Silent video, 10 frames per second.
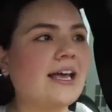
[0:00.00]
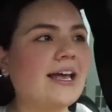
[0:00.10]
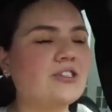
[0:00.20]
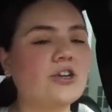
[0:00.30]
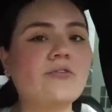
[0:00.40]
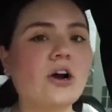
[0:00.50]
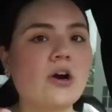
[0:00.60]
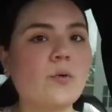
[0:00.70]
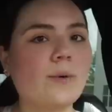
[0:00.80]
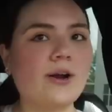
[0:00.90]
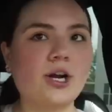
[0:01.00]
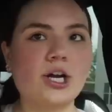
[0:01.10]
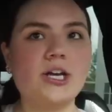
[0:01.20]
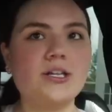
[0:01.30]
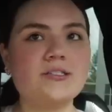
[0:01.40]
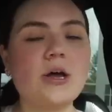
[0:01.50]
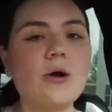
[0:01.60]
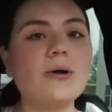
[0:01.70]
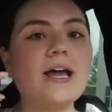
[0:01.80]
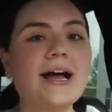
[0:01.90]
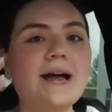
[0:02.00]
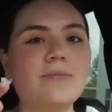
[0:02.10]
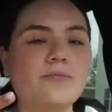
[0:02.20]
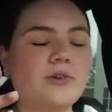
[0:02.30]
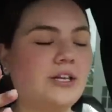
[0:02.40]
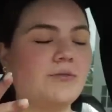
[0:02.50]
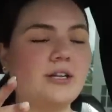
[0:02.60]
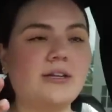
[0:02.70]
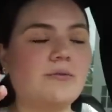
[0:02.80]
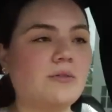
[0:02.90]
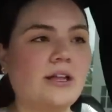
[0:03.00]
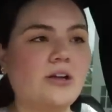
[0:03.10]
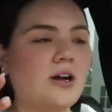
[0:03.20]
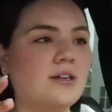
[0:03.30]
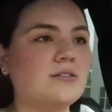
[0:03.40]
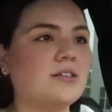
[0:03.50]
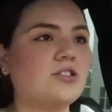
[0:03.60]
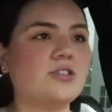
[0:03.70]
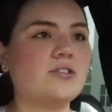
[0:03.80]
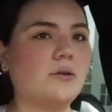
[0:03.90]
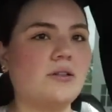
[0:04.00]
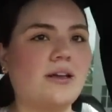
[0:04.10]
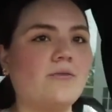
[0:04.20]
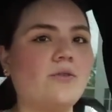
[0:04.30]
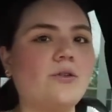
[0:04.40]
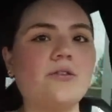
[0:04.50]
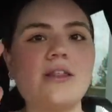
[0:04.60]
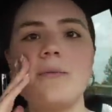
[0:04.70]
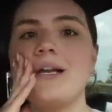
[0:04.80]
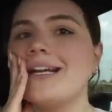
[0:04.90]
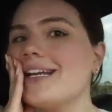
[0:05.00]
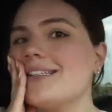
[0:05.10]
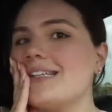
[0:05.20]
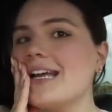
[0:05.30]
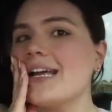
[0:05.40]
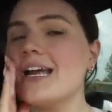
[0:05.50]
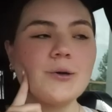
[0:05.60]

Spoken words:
And so far, we are good. So I'm really, really, like, honestly, just so thankful that we didn't get sick.